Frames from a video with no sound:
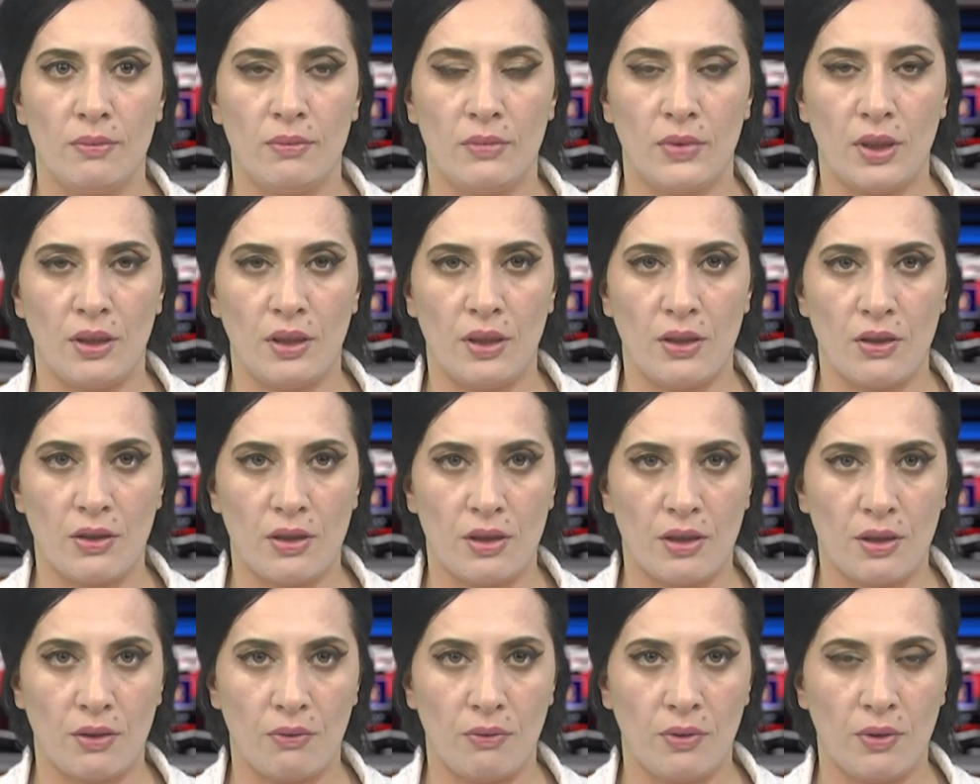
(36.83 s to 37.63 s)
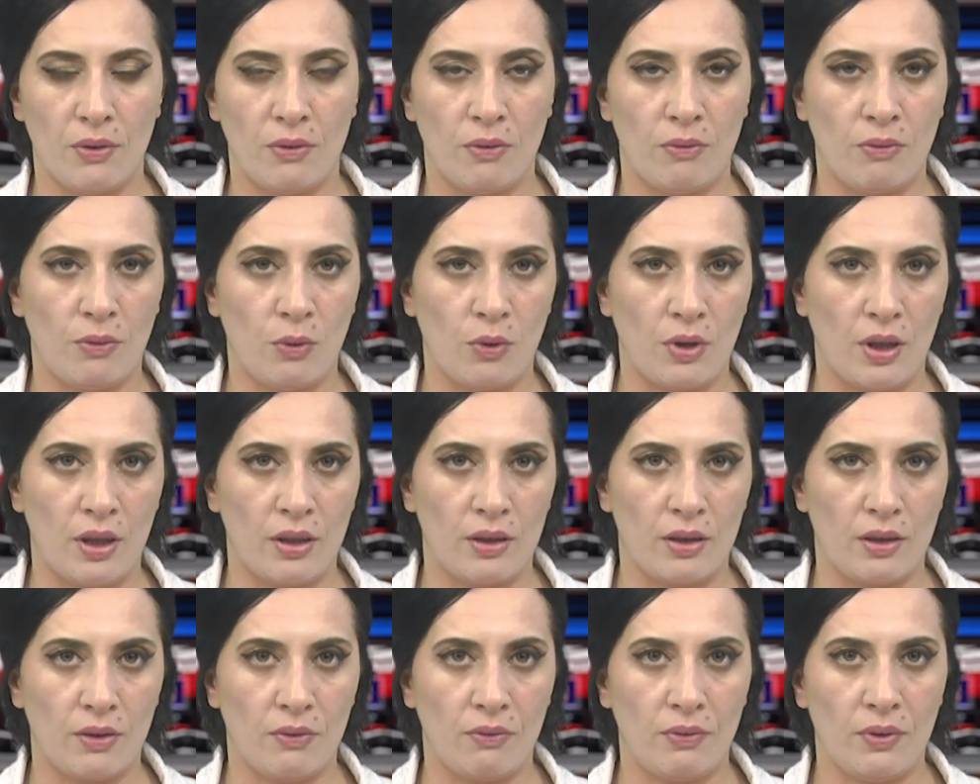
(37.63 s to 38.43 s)
The years of
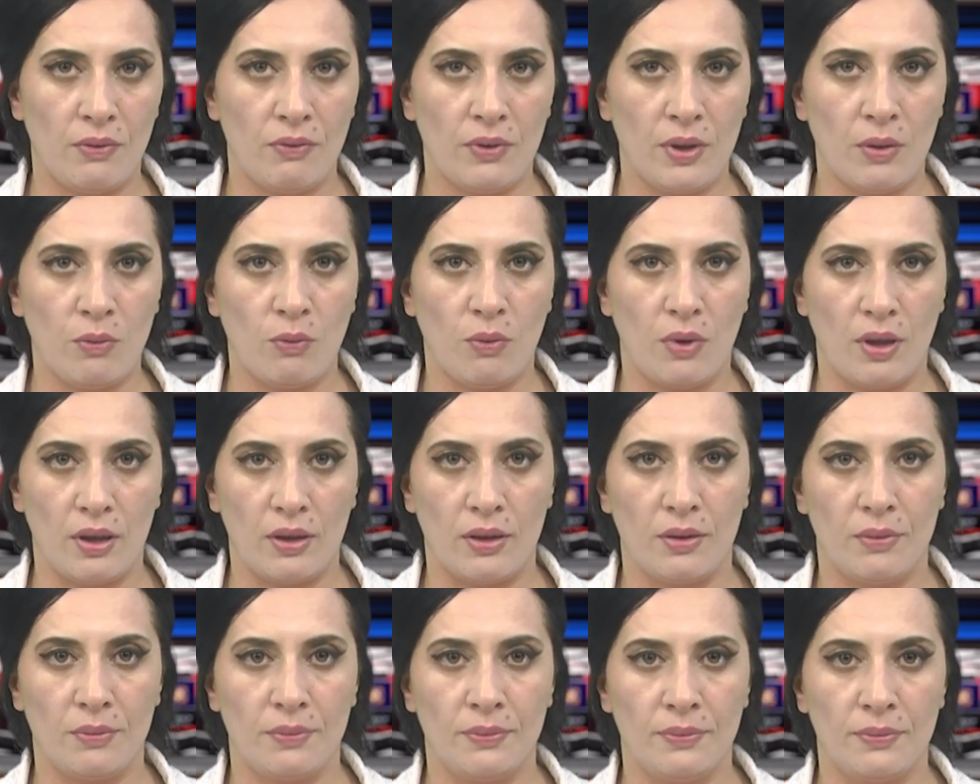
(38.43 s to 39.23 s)
451.